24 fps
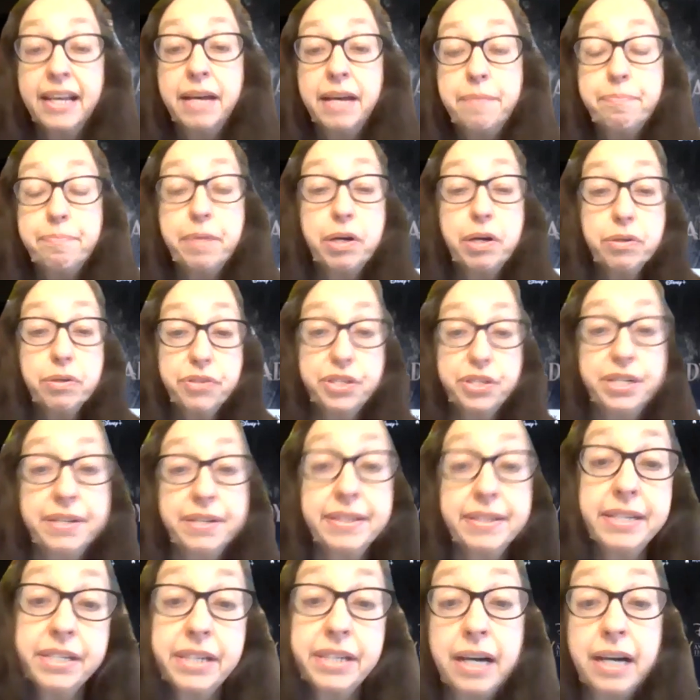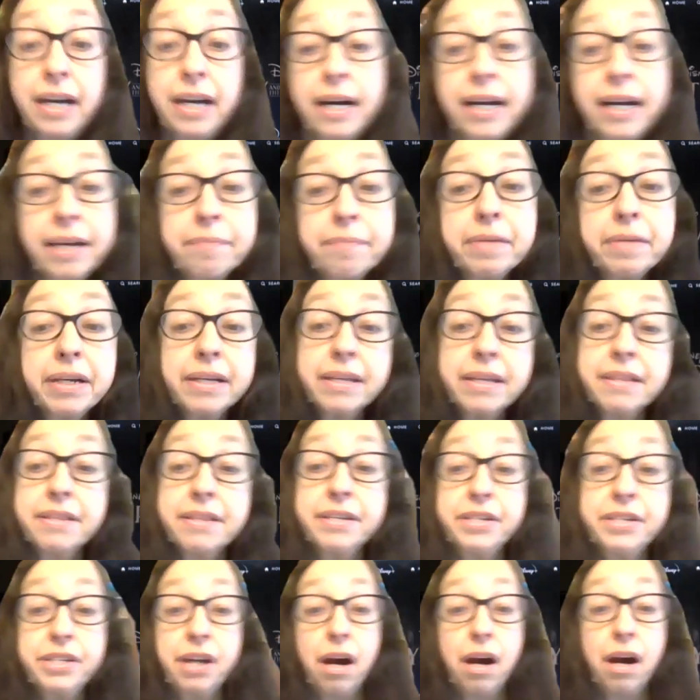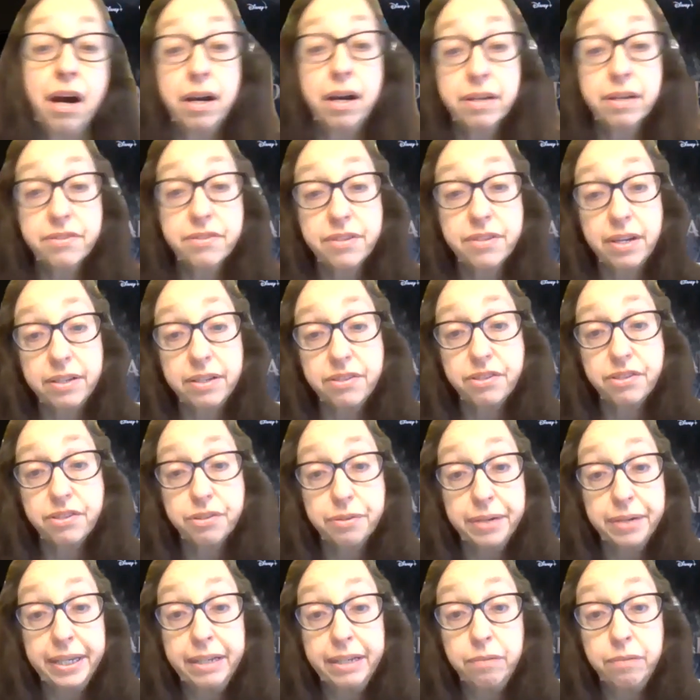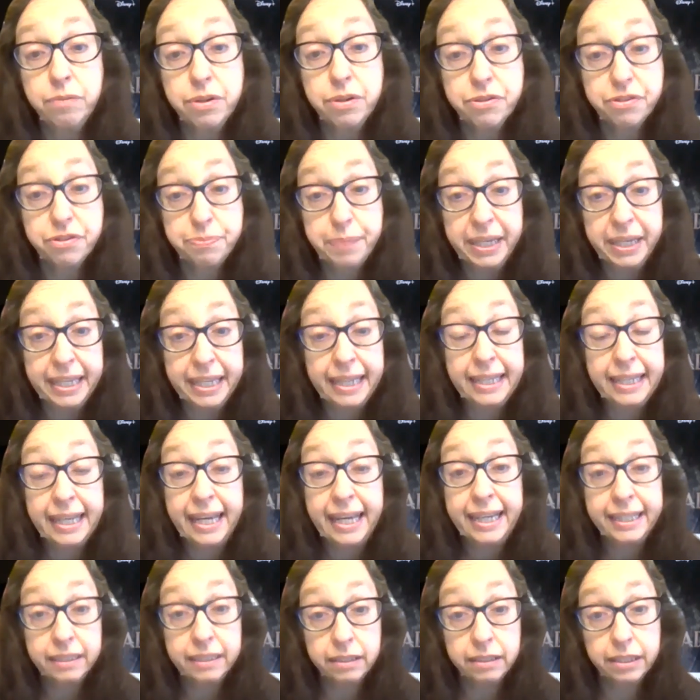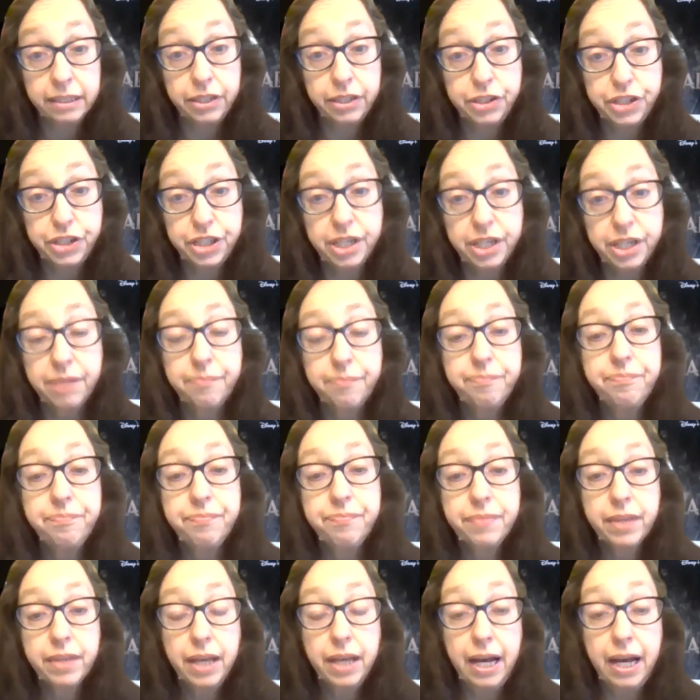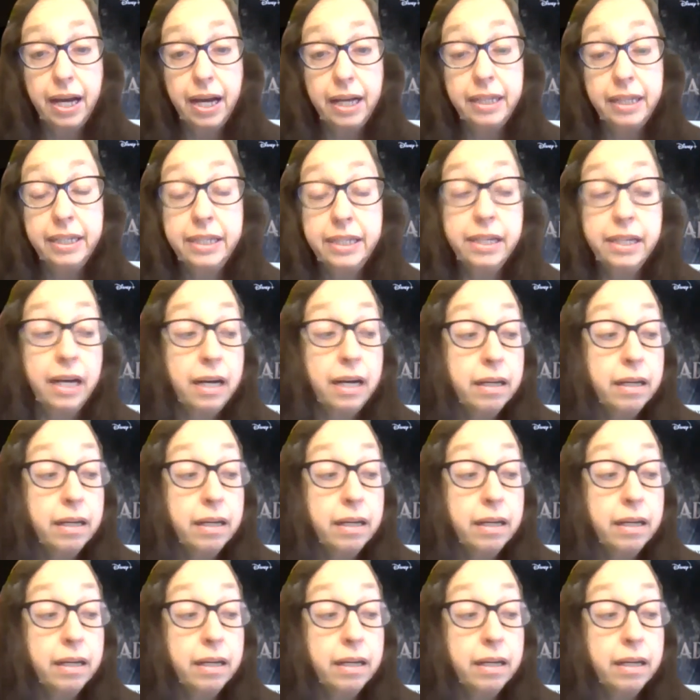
most of the time the dogs on screen were speaking English, and